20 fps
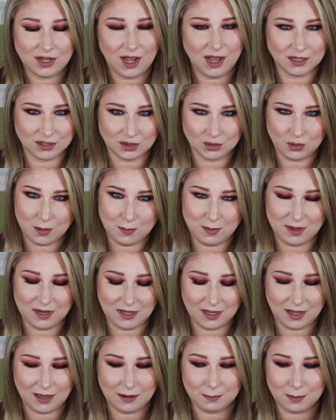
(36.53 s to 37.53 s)
Us women
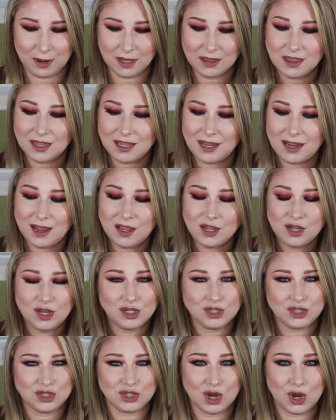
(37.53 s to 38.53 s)
get monthly,
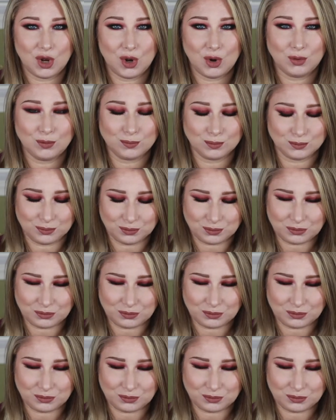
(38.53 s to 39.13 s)
so